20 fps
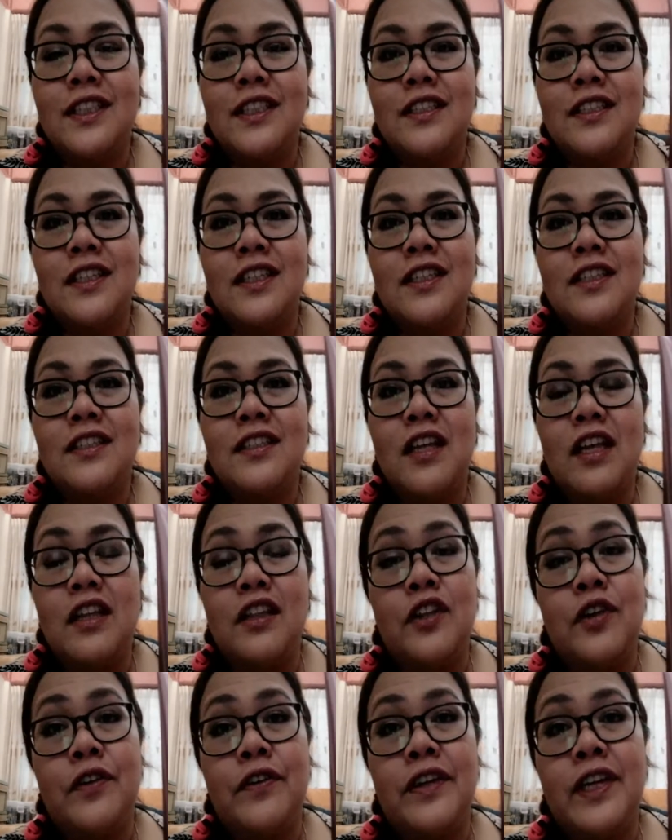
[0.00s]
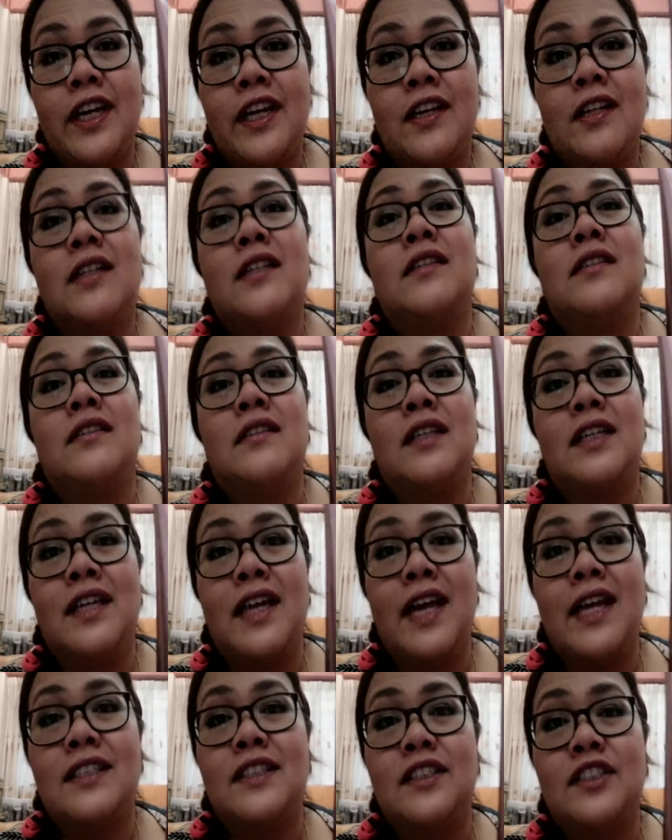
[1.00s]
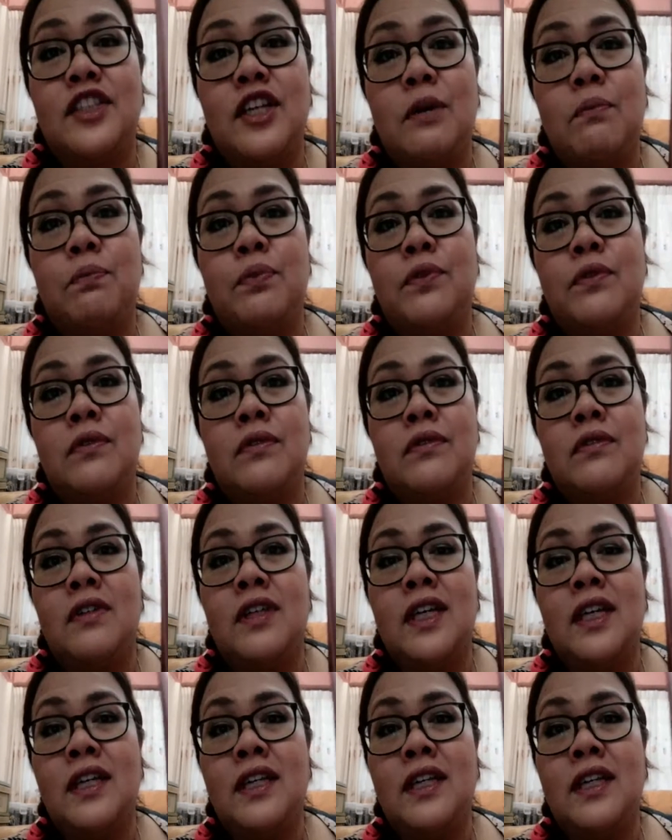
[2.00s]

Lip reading: this is L'Oreal as a shampoo.